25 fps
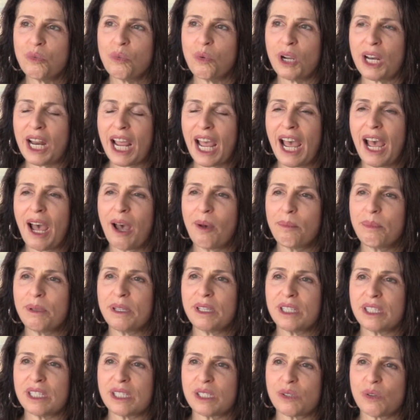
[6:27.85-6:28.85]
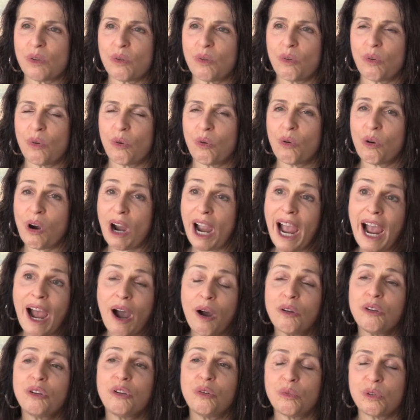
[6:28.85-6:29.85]
what happens or
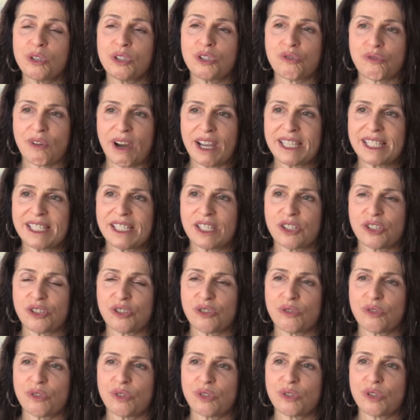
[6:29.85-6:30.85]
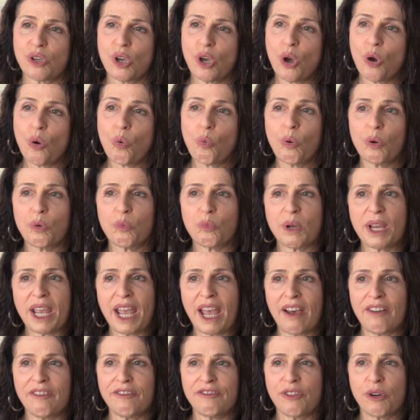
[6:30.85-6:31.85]
how you address issues when we
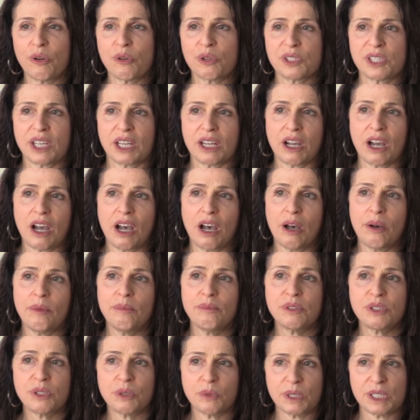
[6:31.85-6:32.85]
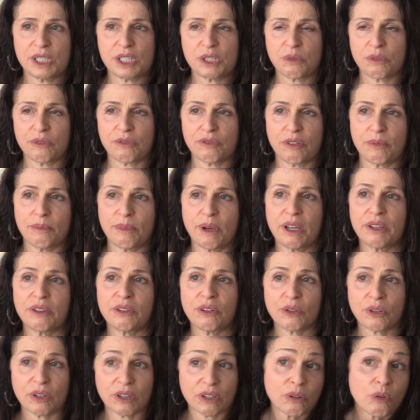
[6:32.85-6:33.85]
have folks that come to Intuit from
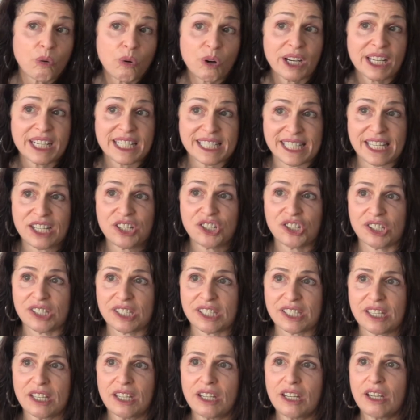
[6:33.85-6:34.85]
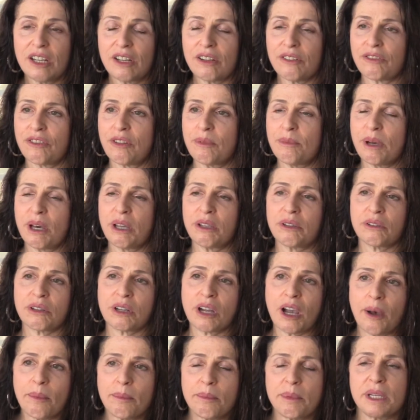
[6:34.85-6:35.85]
other organizations, from other
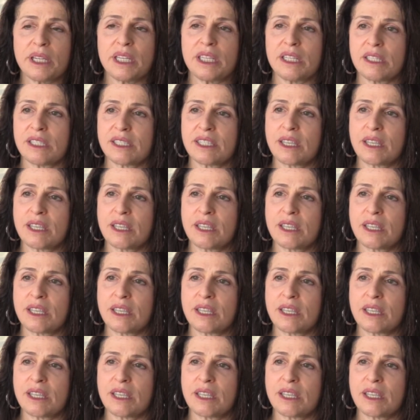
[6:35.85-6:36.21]
companies